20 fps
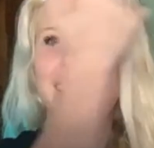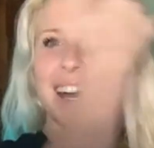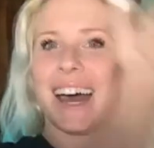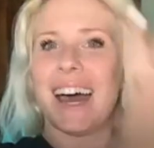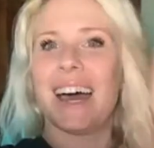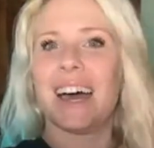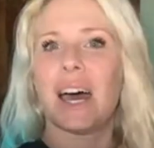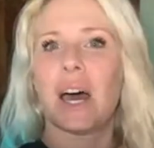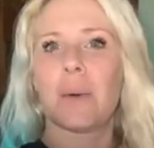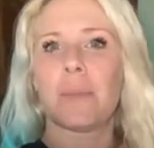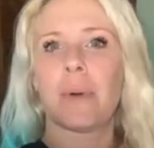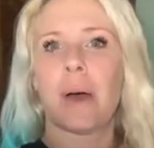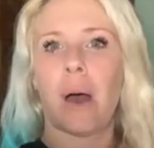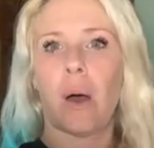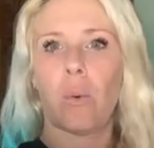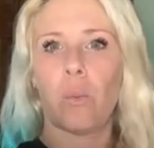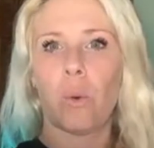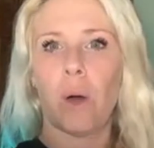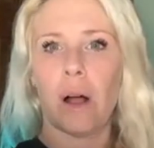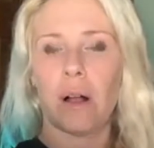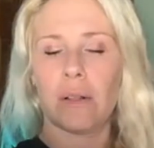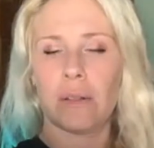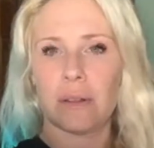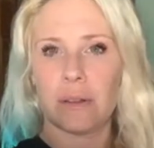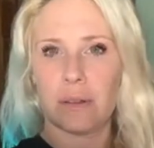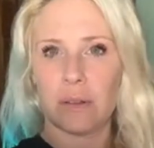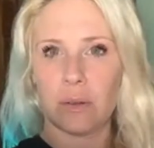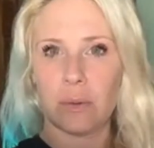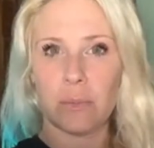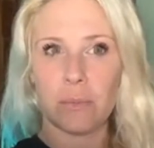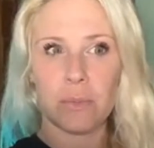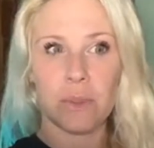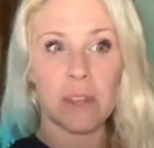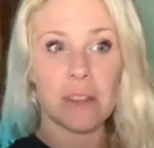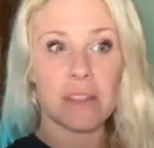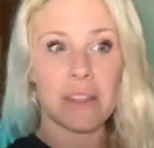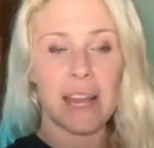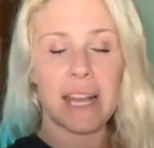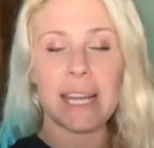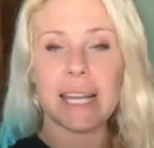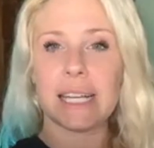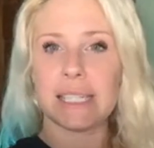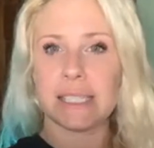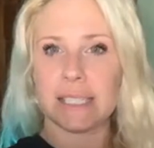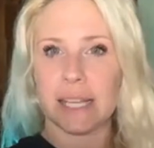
Um, well, the thing is,